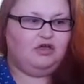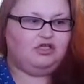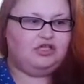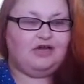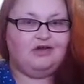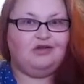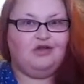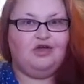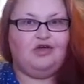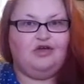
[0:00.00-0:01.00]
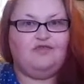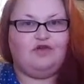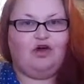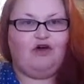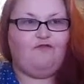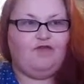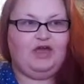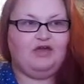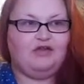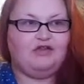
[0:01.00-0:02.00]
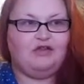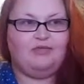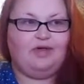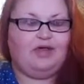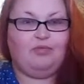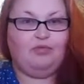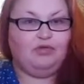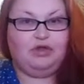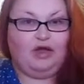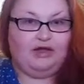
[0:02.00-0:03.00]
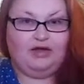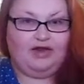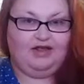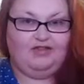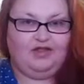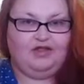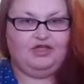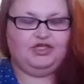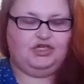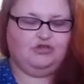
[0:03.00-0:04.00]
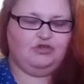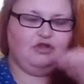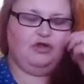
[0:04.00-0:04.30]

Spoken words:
she had nerves or fears that people won't like anything that she does.